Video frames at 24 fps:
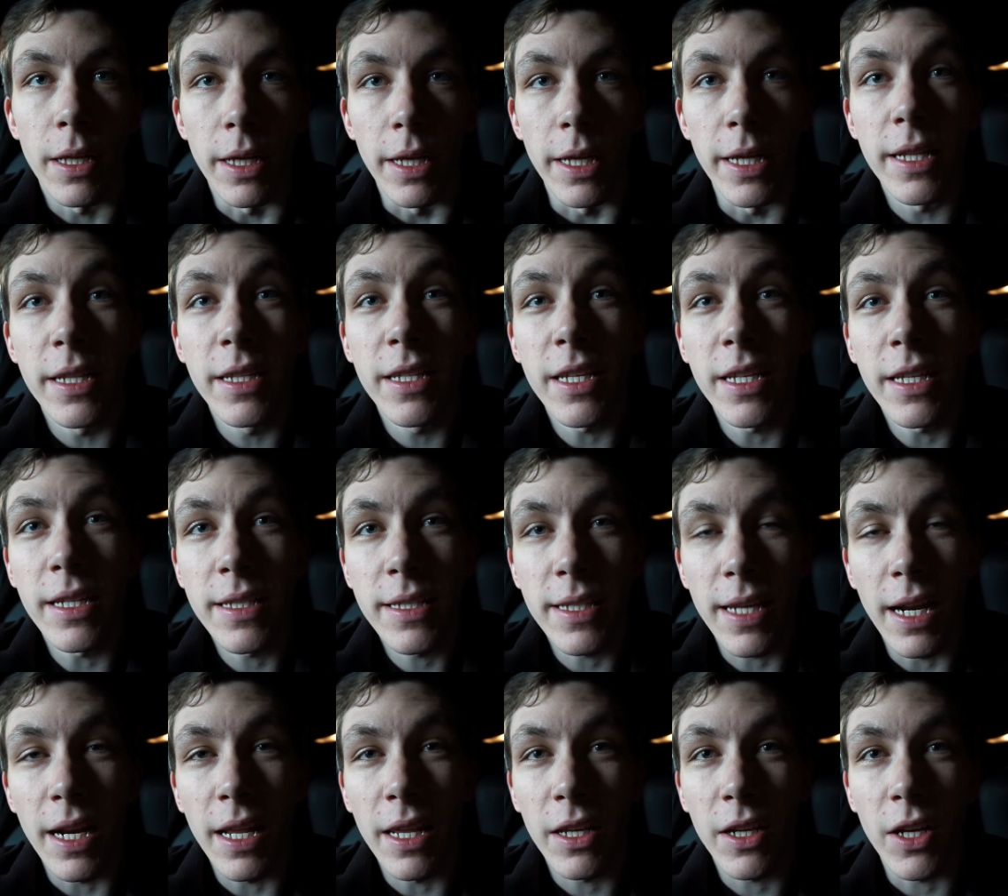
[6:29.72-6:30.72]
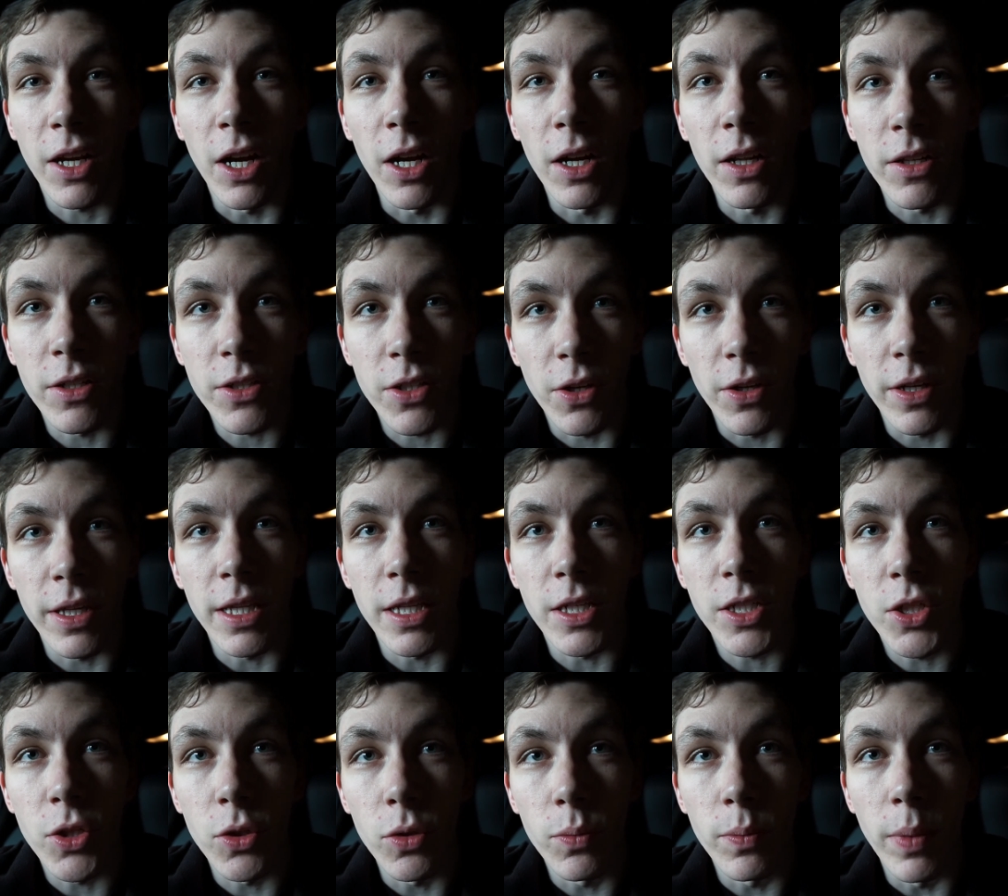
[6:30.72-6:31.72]
In the inside of the car, there's only the
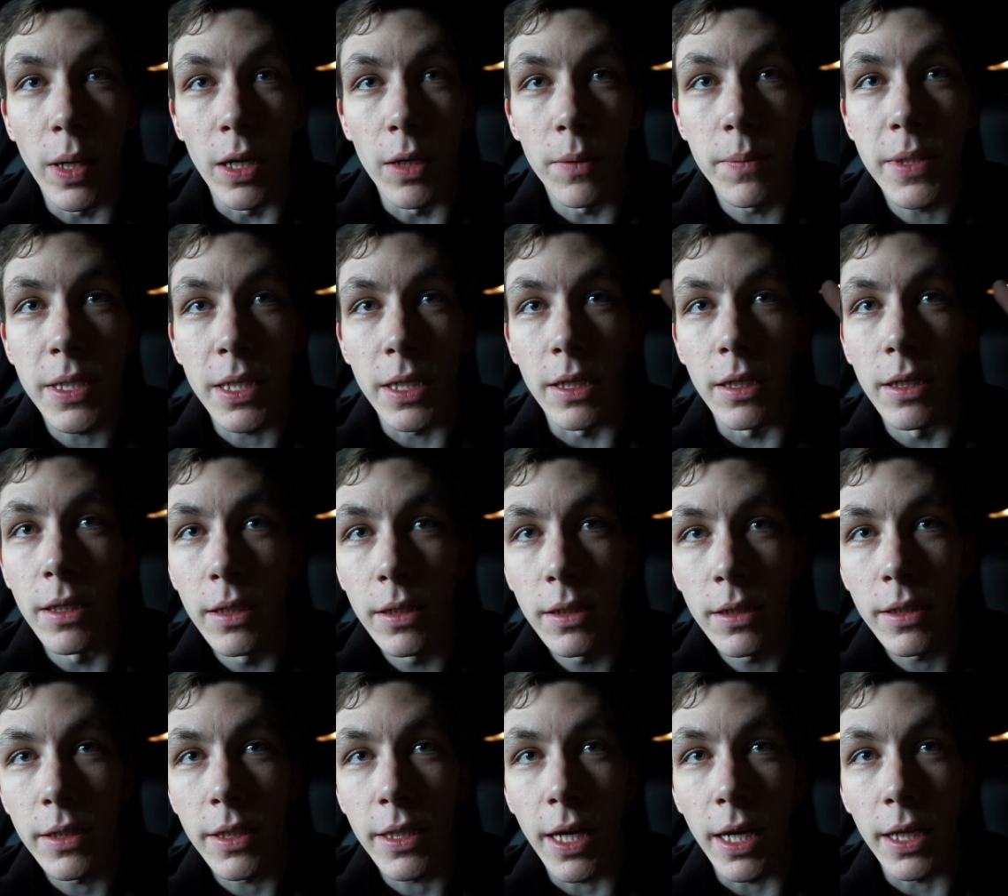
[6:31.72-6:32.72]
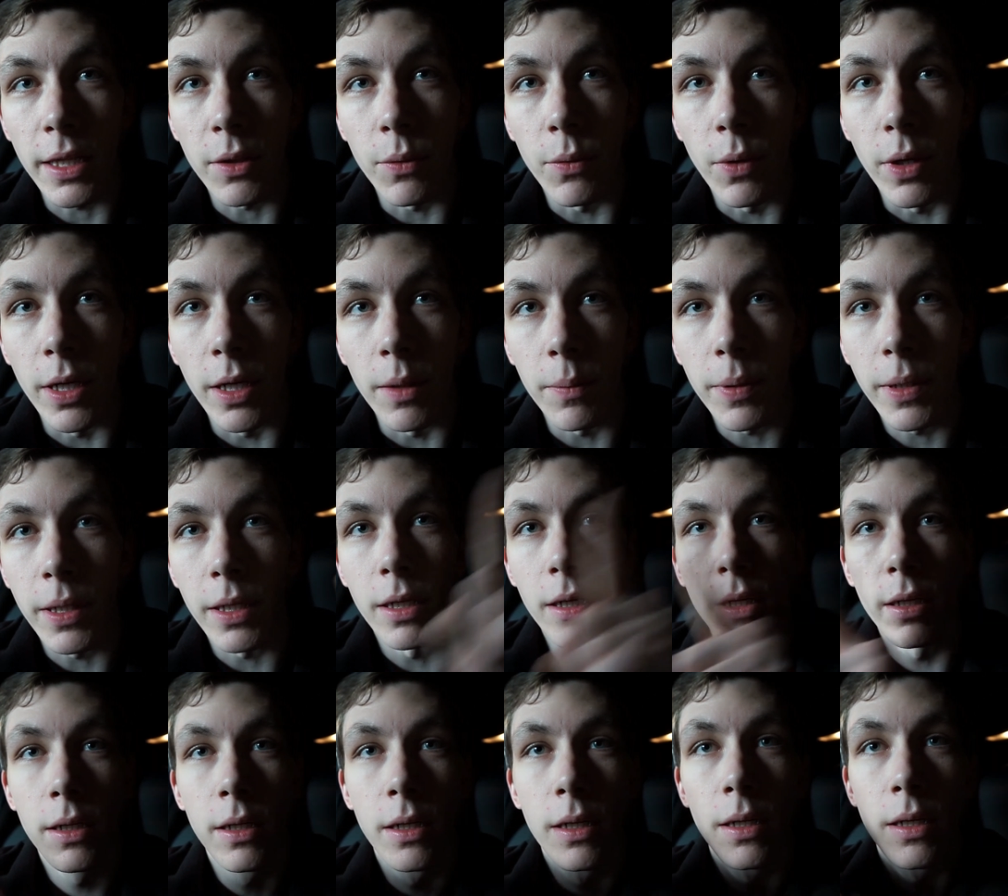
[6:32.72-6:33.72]
two bulbs here. Got the one up
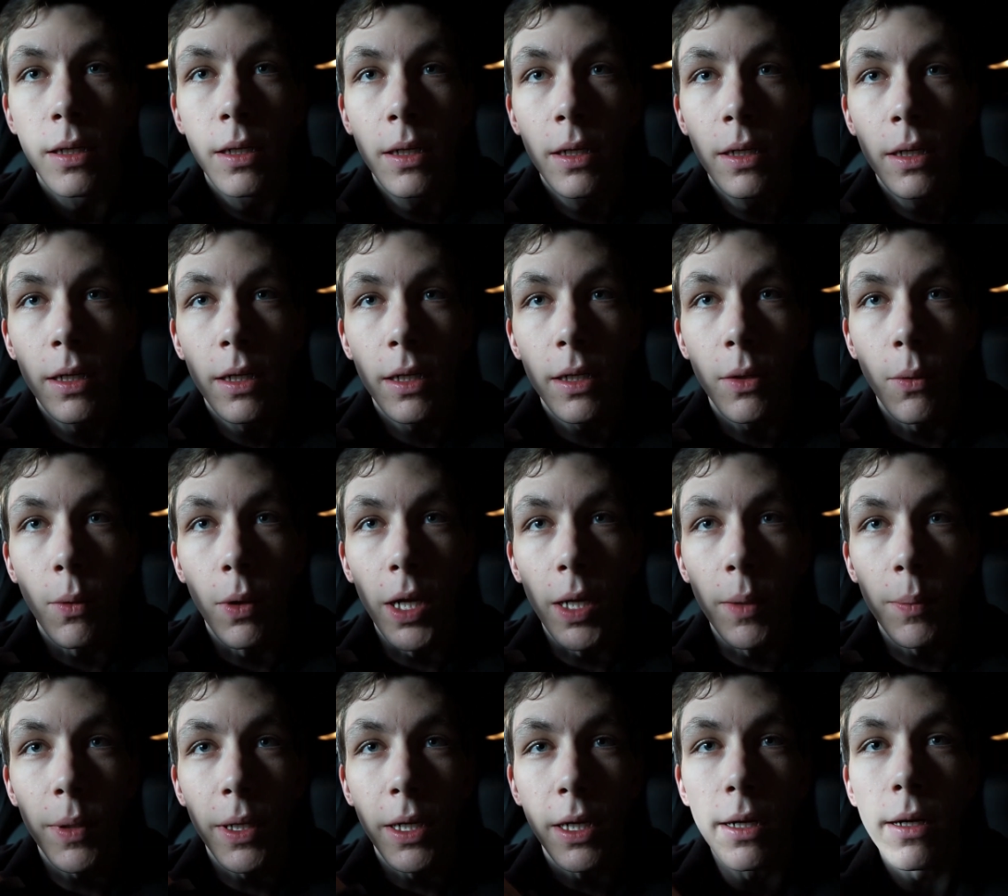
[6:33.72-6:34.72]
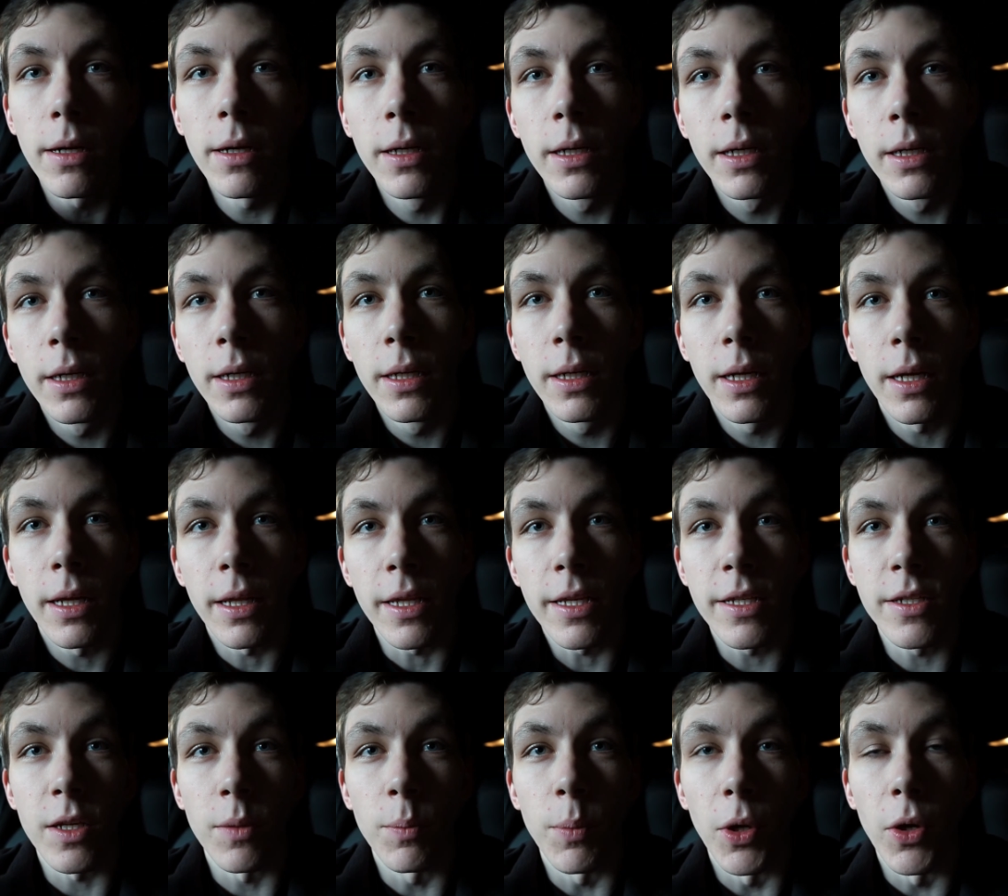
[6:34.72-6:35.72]
here, the one up here.
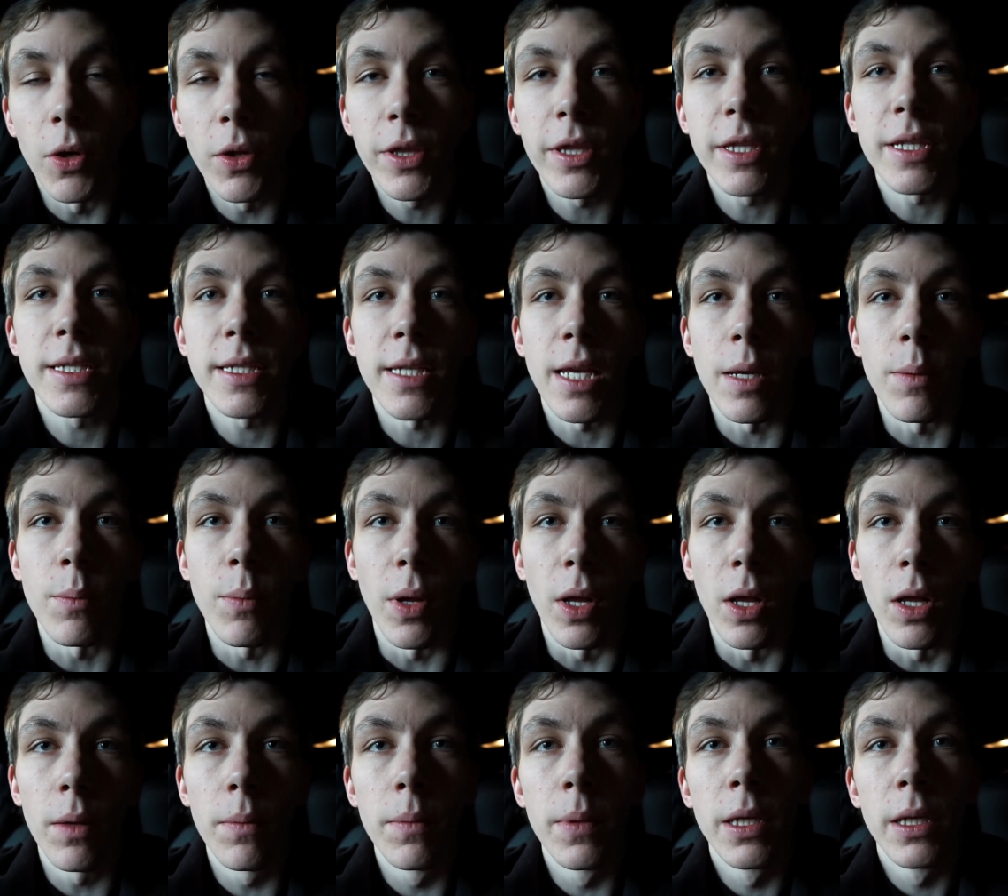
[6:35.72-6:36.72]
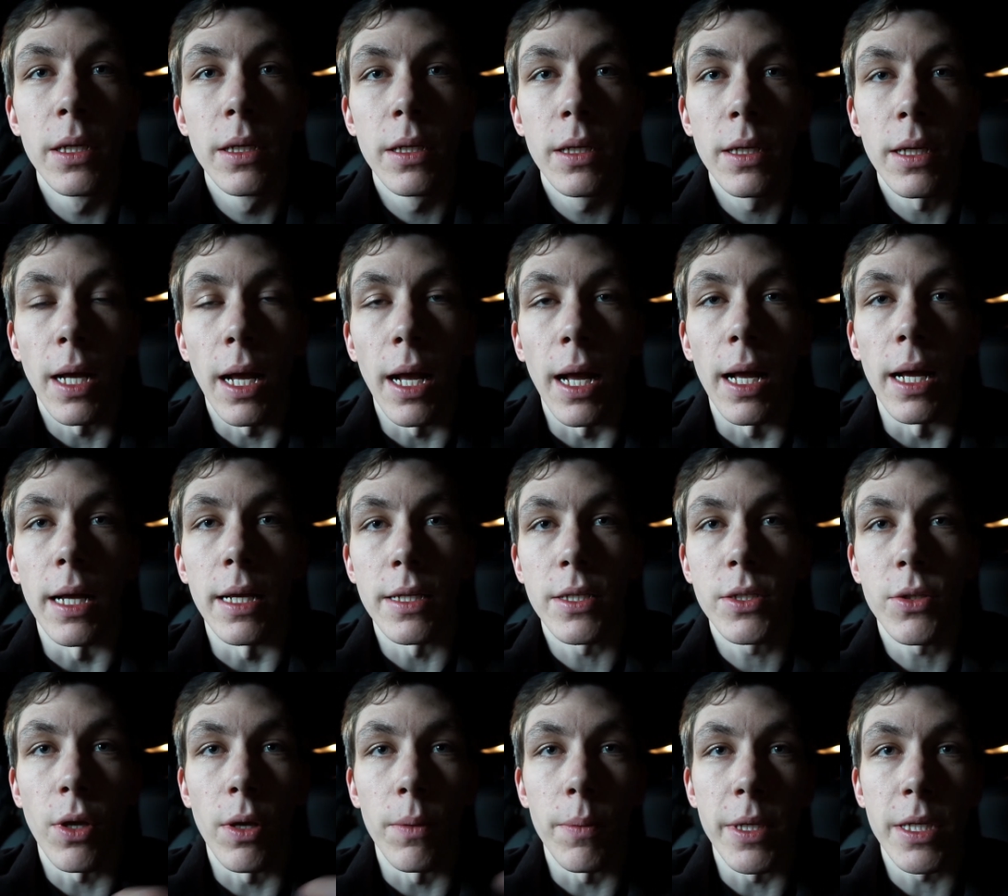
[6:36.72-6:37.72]
These are both the same bulb,
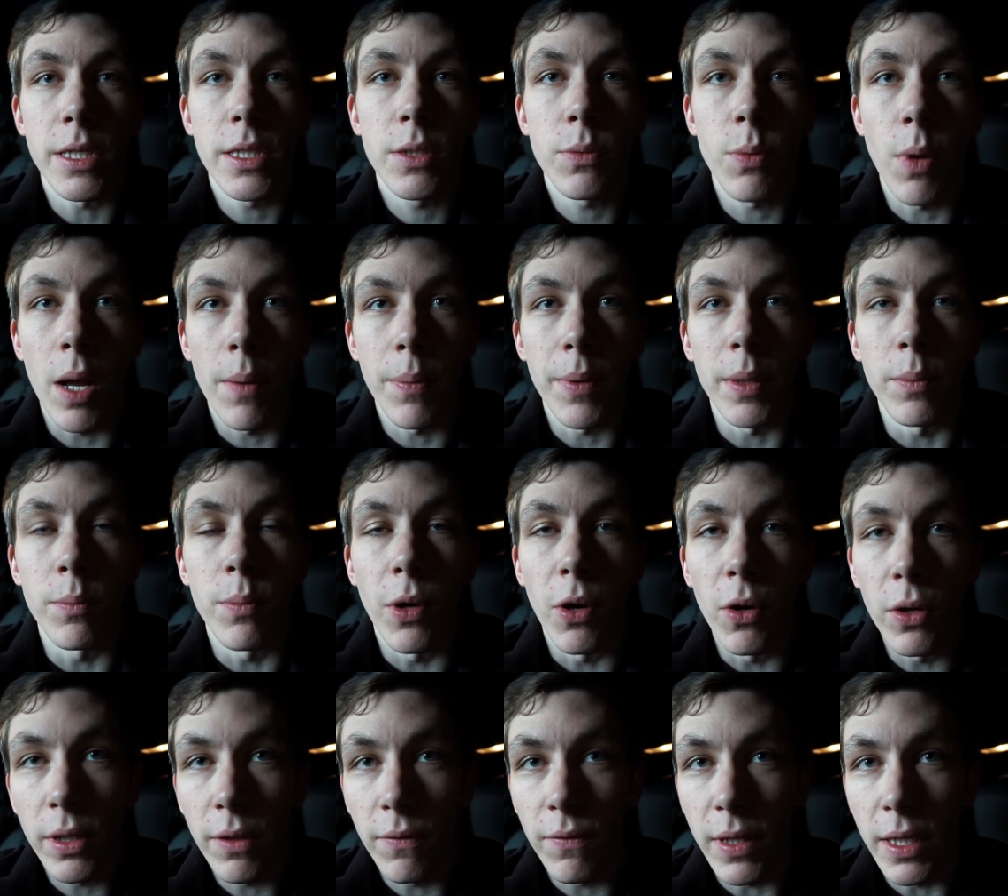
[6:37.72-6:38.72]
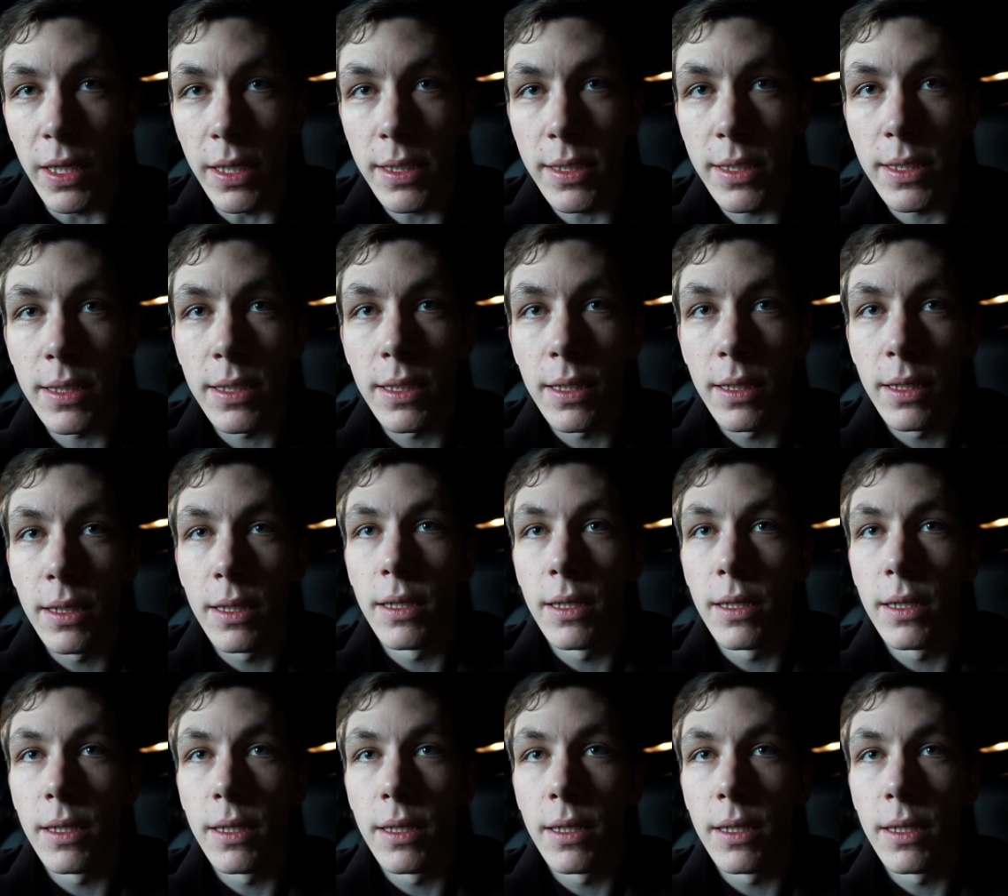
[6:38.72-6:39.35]
so I'll be swapping both of these.